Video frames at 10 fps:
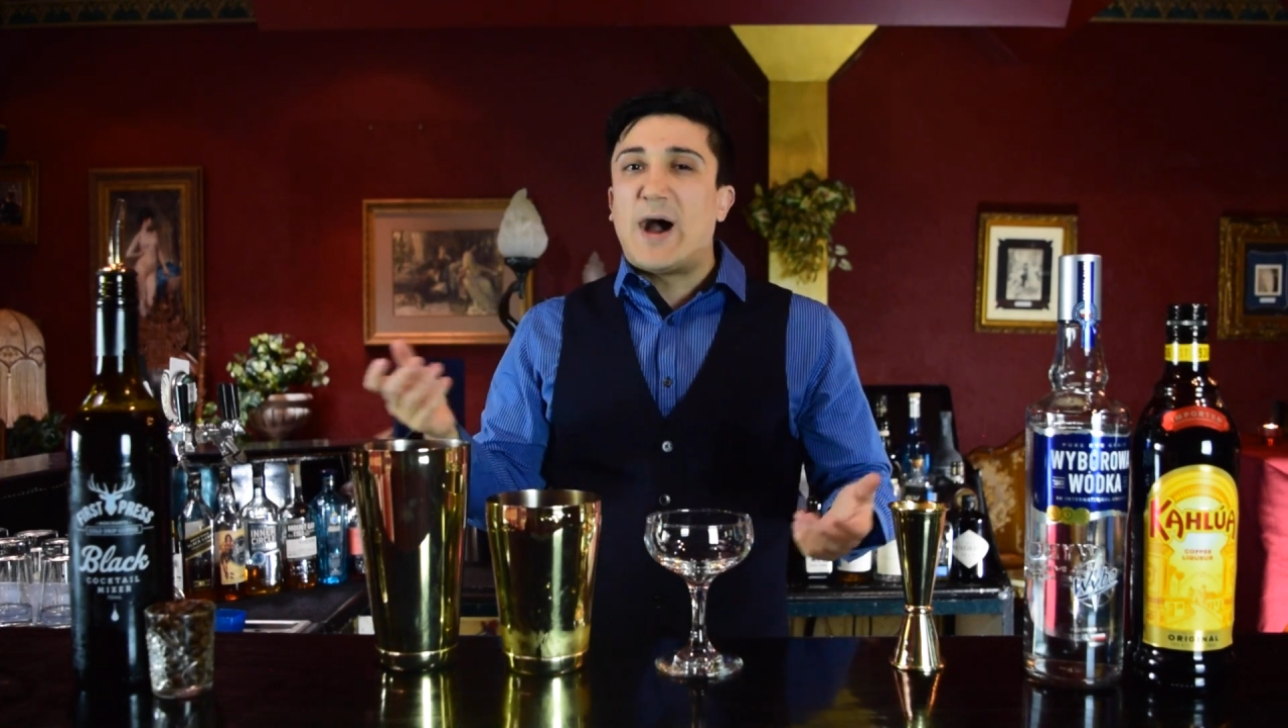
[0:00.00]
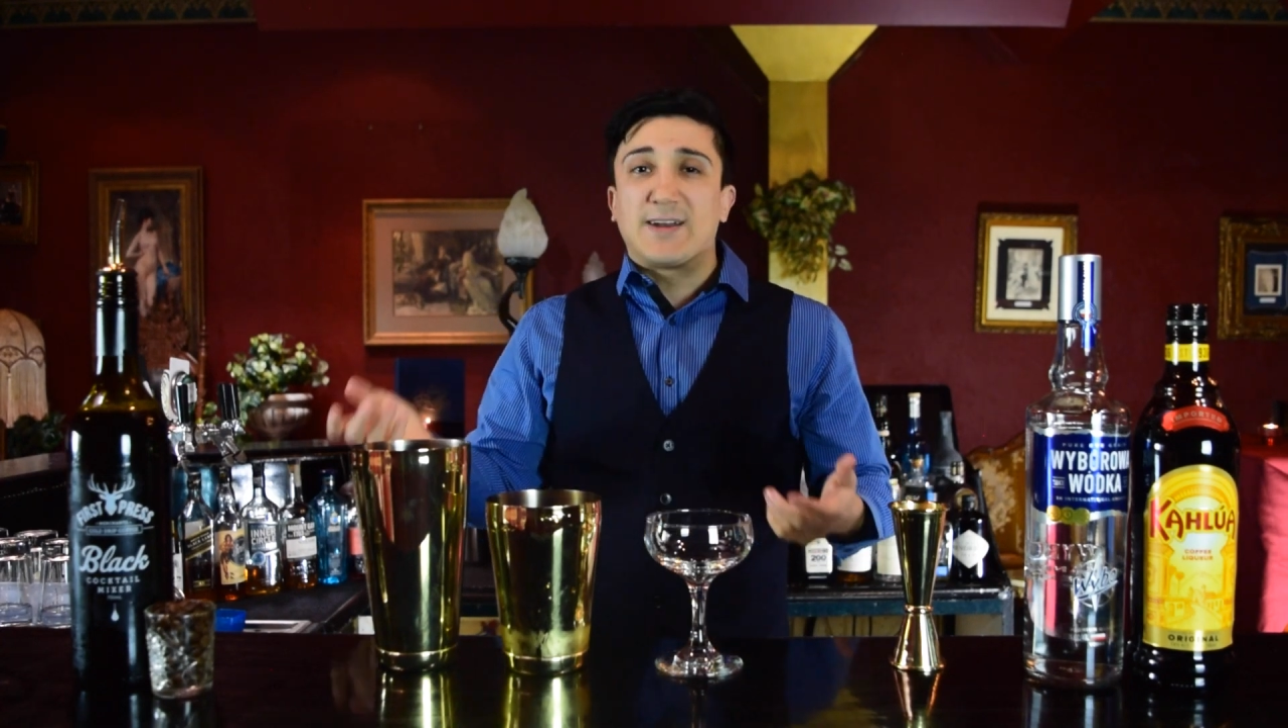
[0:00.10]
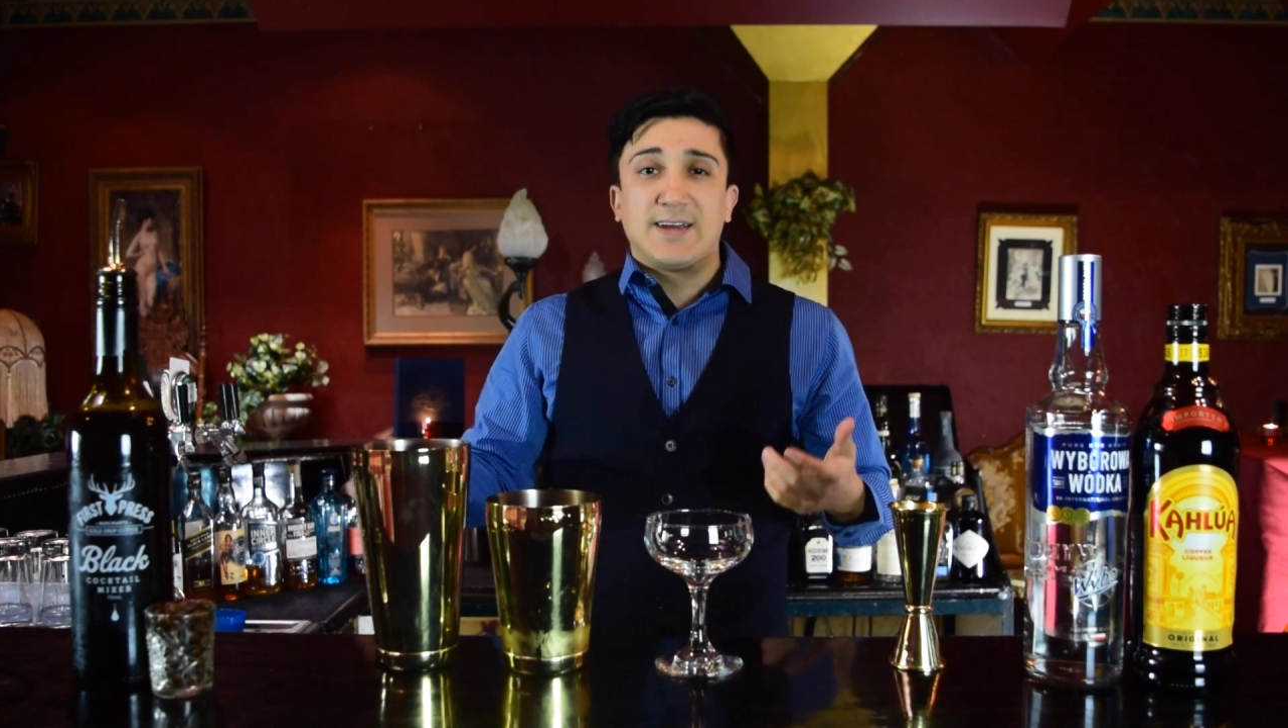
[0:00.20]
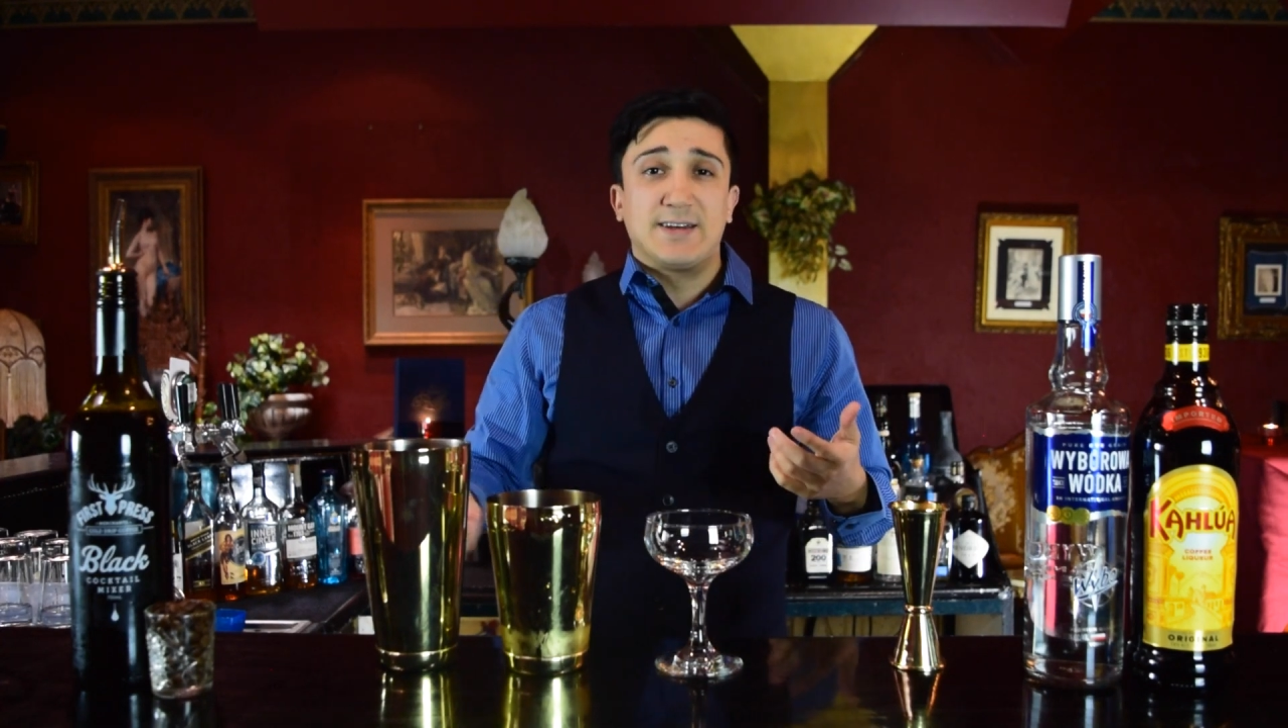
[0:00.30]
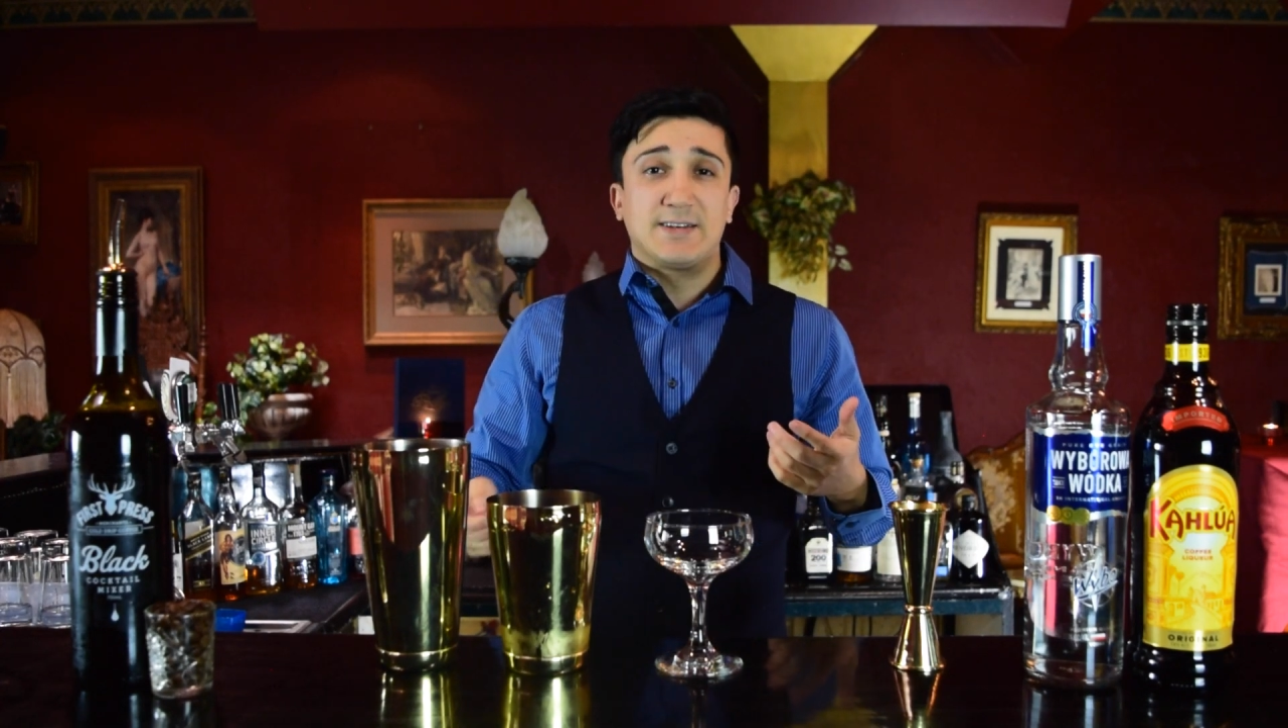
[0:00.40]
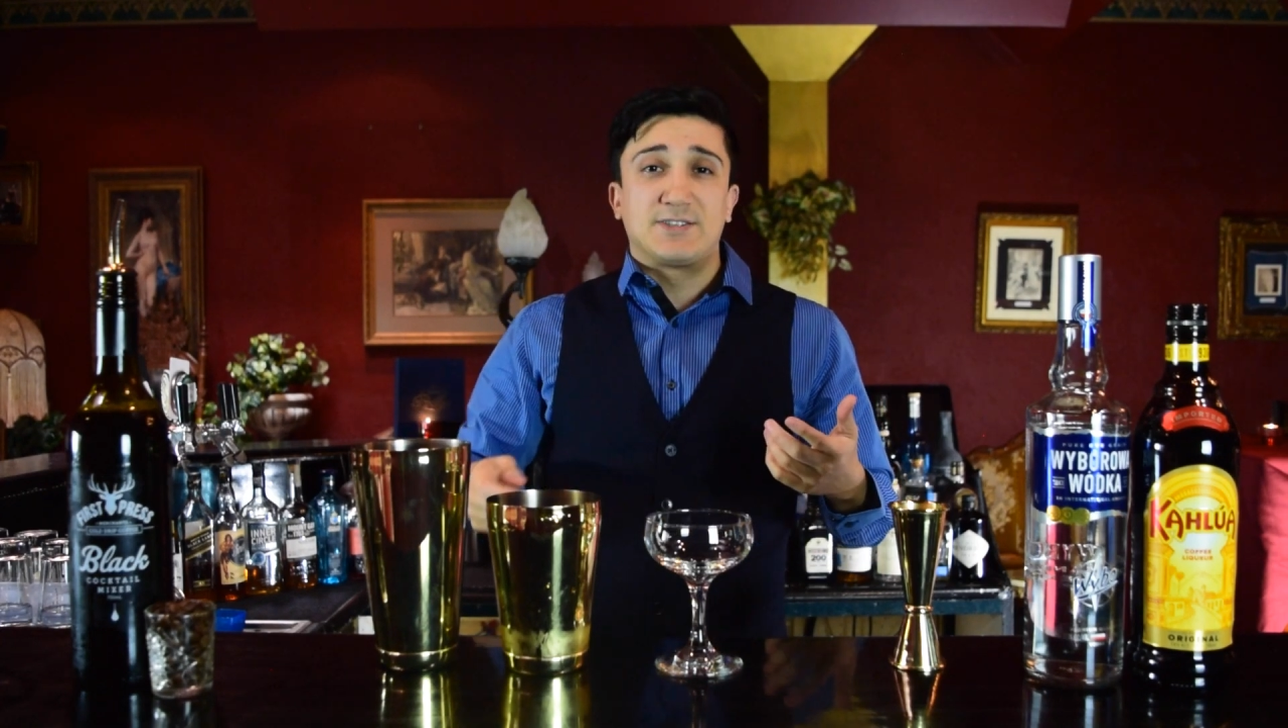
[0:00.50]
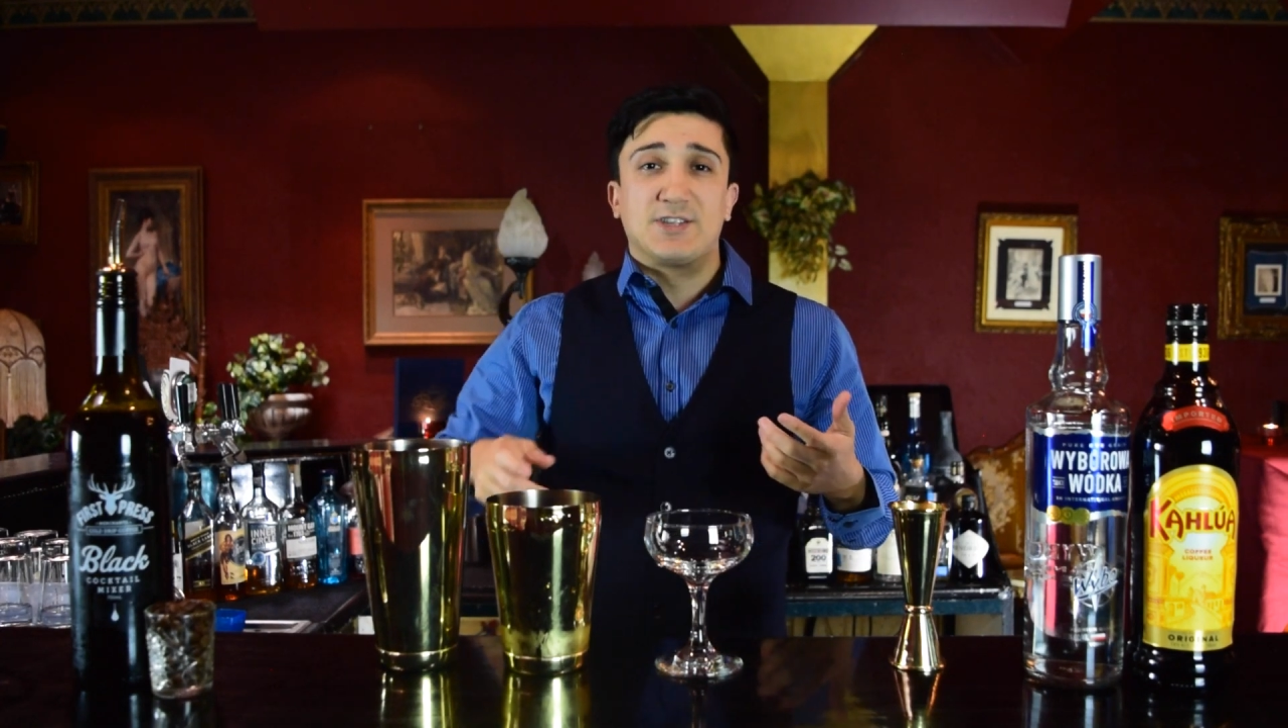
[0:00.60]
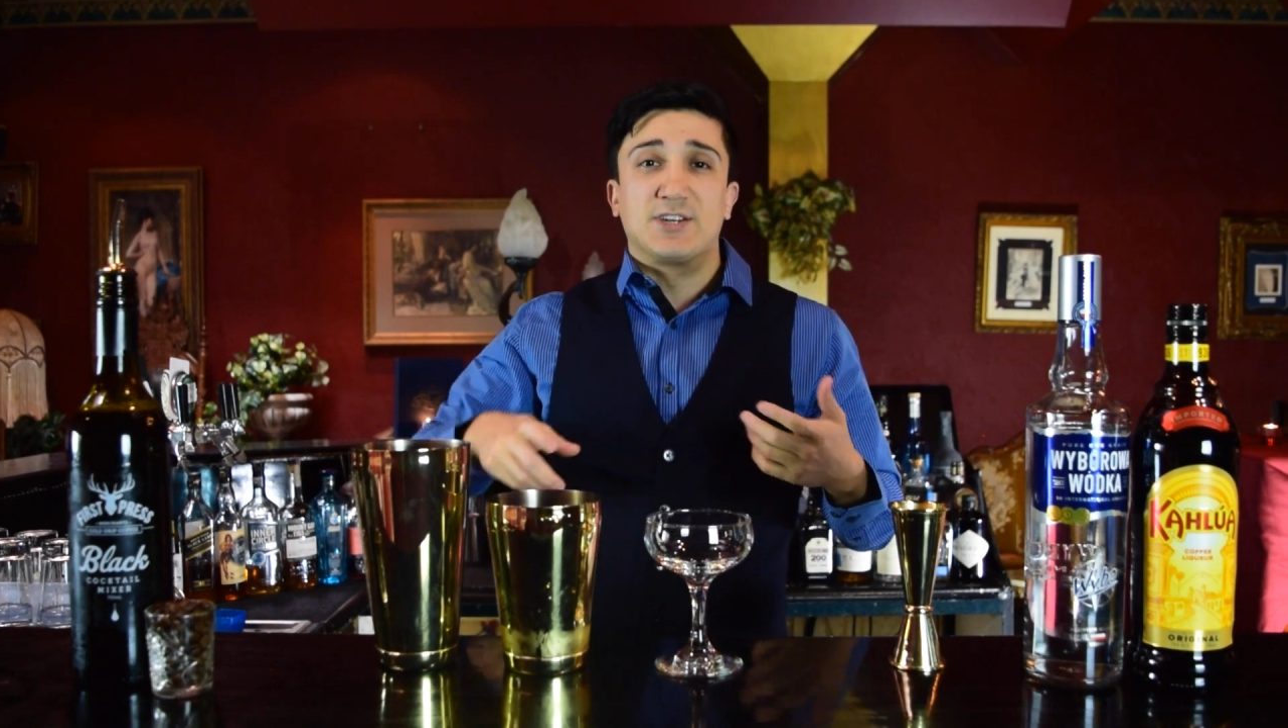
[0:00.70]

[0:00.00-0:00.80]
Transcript: bartenders